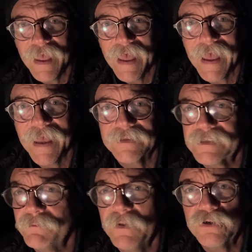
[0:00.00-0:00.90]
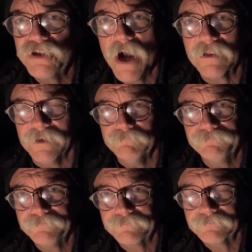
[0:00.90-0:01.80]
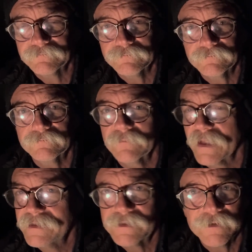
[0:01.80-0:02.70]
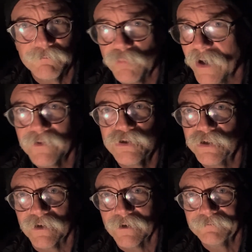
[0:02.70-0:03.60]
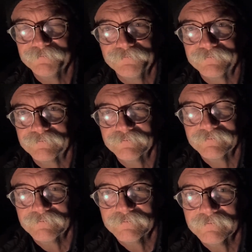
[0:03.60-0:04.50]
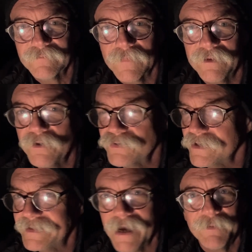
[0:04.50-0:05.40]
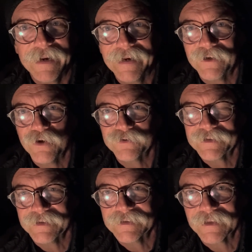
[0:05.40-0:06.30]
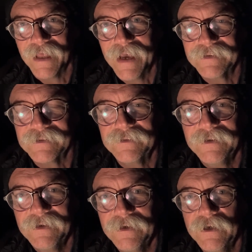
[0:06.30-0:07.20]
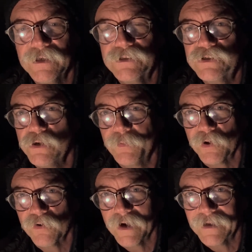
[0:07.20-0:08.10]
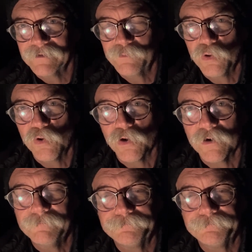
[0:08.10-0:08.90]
and some milk chocolate, some brown sugar. Those are the dominating notes in this glass. Super great pour.